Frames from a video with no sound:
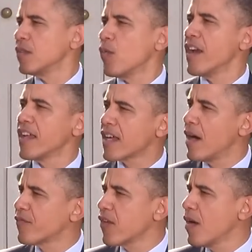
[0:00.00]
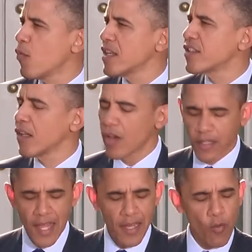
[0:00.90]
where you come from, what you
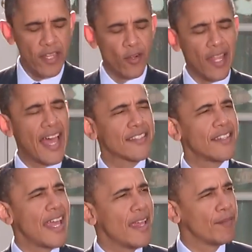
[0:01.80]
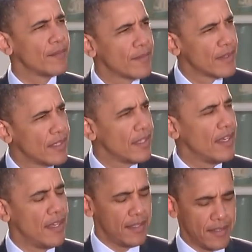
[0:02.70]
look like, what your last name
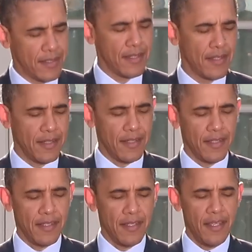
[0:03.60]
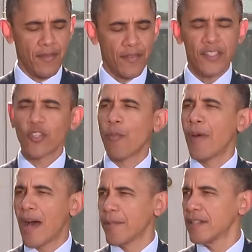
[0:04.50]
is, even if it's
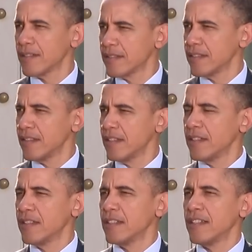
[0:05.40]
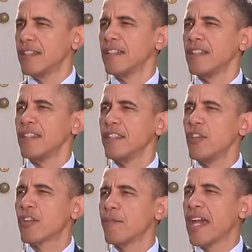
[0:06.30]
Obama,
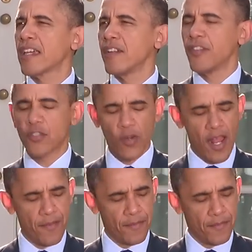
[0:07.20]
you can make it if you try.